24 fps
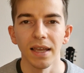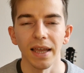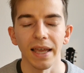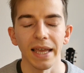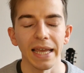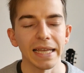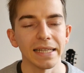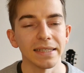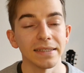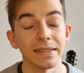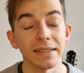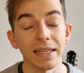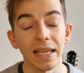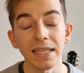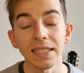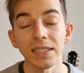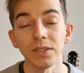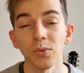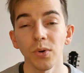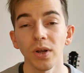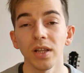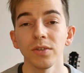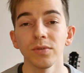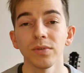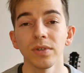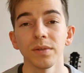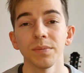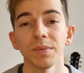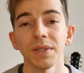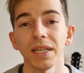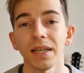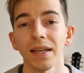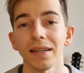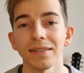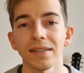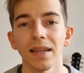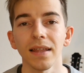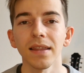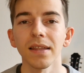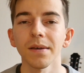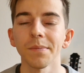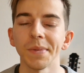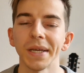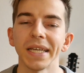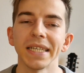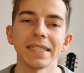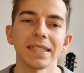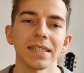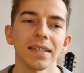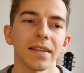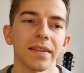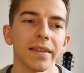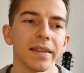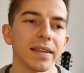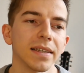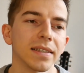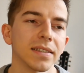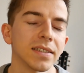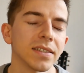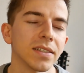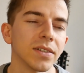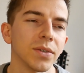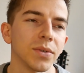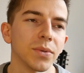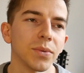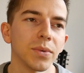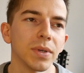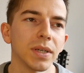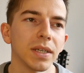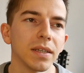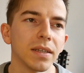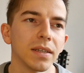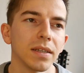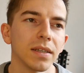and next one will be another basic thing. So